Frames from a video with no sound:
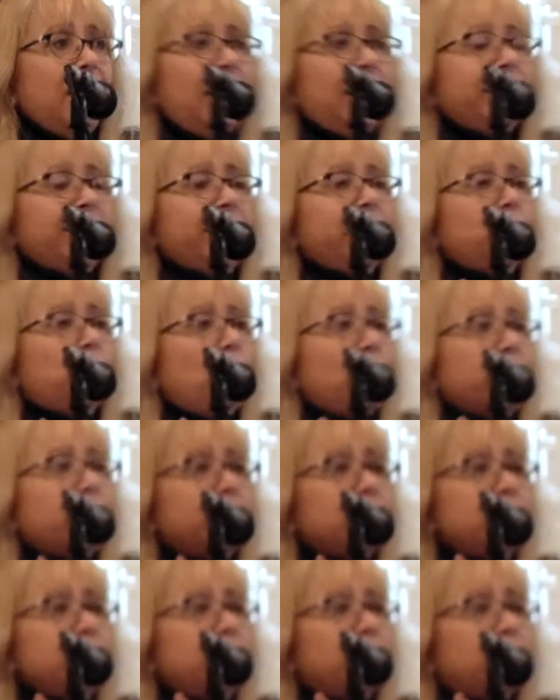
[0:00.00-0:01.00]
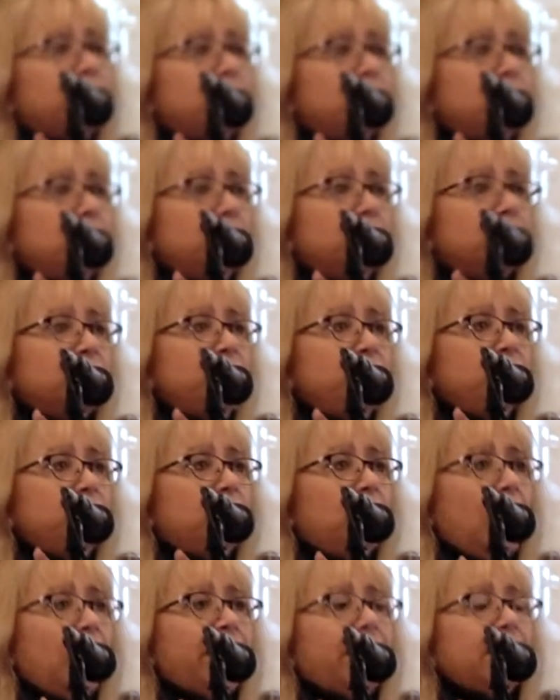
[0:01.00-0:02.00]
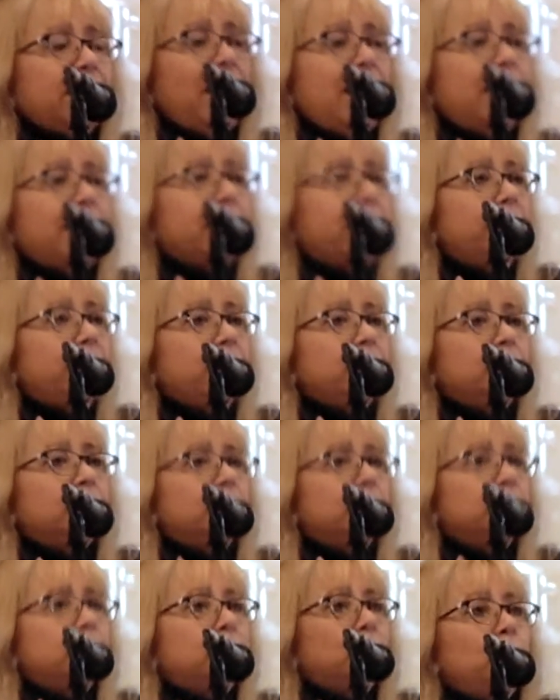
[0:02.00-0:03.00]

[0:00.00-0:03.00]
and he wanted to write any